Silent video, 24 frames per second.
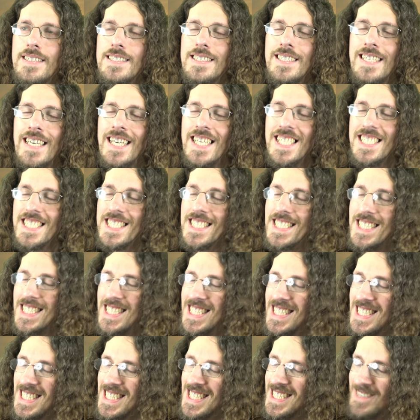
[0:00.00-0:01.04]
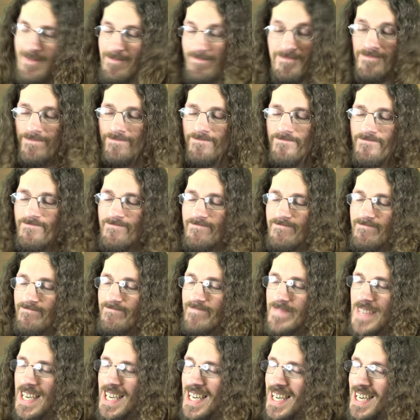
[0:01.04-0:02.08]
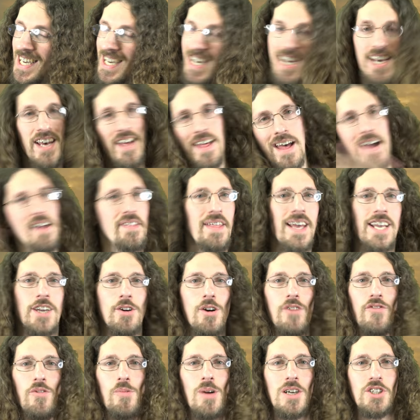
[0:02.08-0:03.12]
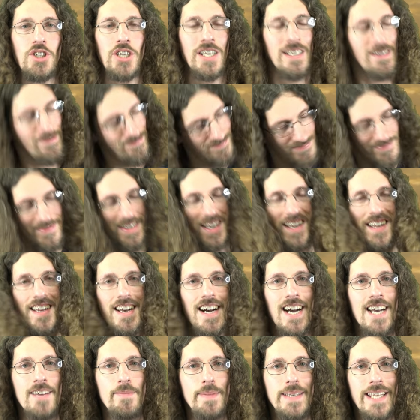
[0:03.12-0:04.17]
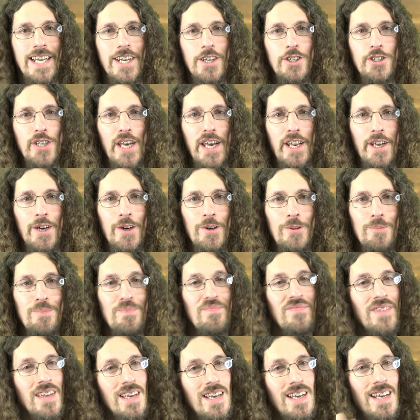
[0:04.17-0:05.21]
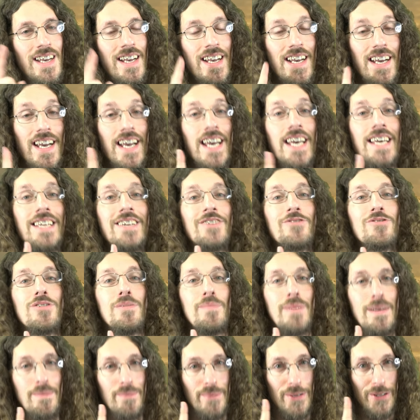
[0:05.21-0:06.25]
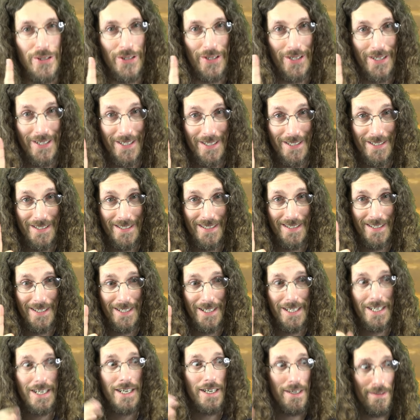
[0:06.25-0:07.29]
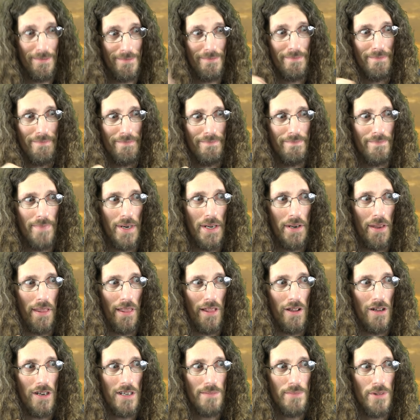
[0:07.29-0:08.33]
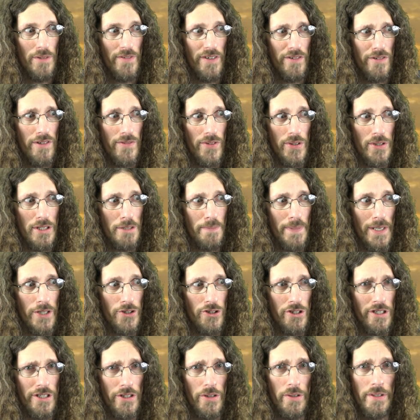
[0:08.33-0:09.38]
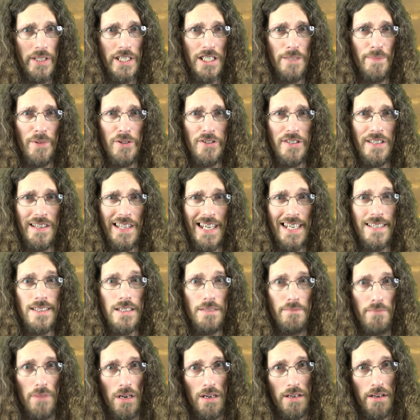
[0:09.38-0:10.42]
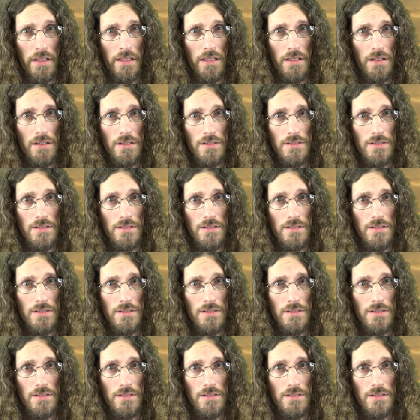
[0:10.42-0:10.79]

Yes. Thank you all for watching. I've been Decker Shado. And remember, month-long movie review specials are only supposed to last a month.